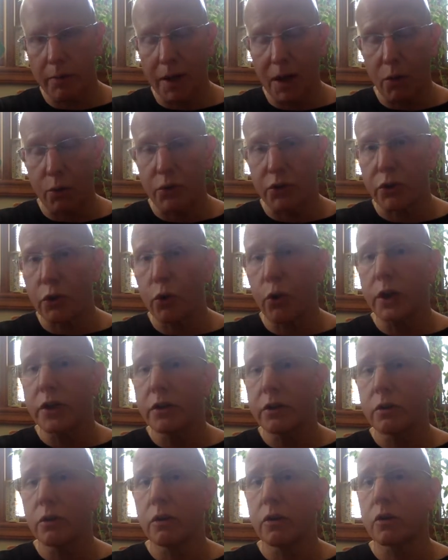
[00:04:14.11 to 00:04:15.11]
And I was going
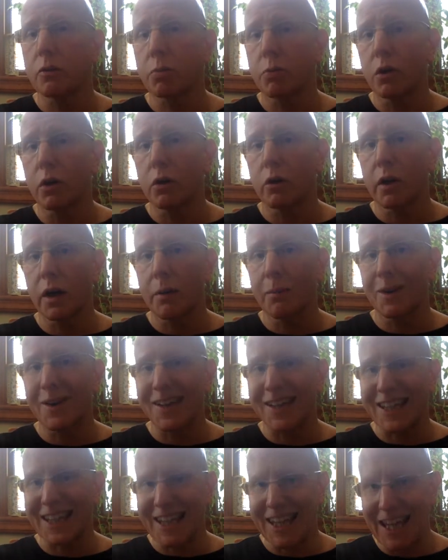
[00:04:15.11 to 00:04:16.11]
to do this program
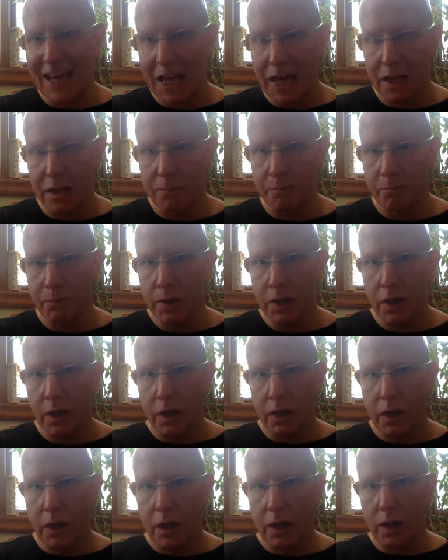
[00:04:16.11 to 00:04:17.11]
again
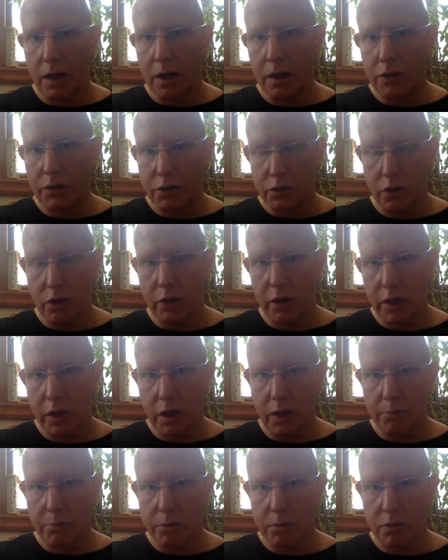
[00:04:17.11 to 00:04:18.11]
starting
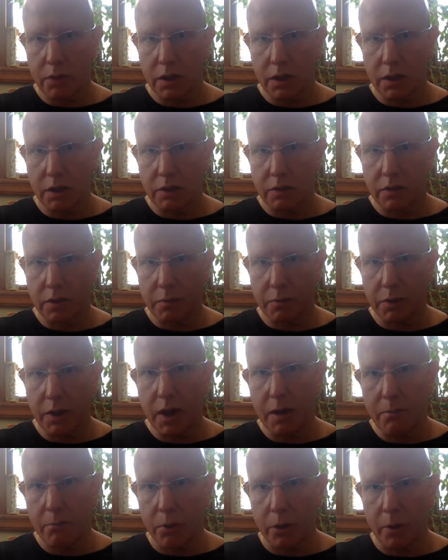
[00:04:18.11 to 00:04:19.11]
up in
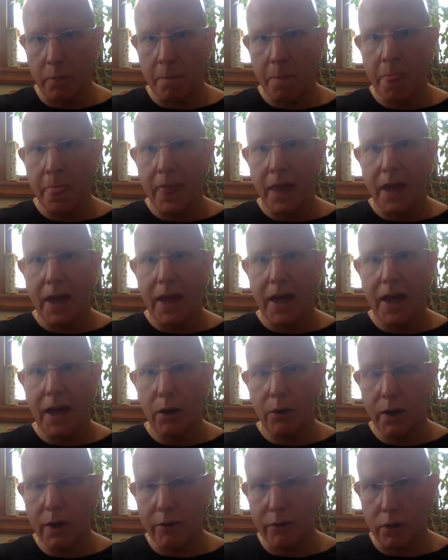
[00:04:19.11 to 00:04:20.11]
September.
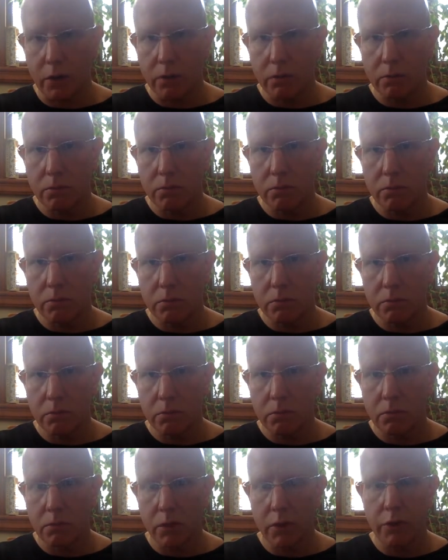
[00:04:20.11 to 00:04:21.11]
However,
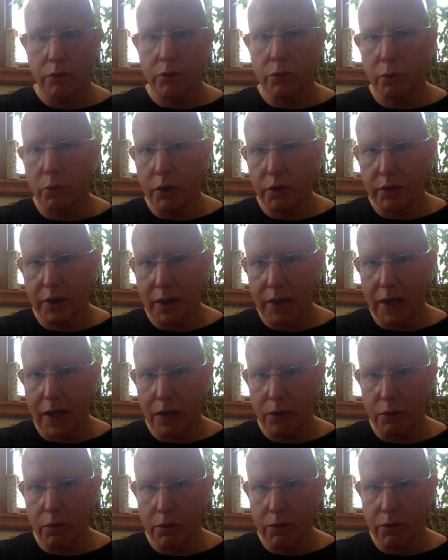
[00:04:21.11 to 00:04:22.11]
well, there's no reason I
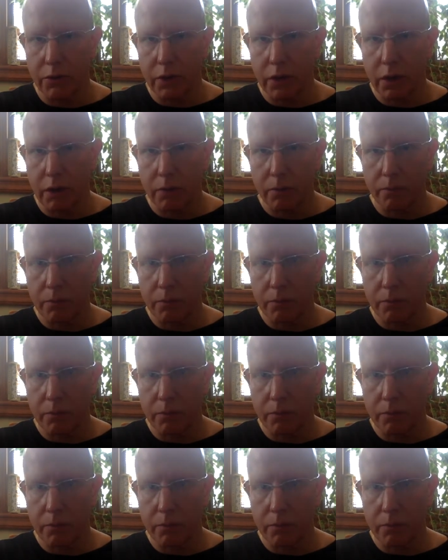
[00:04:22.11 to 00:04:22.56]
can't do this again.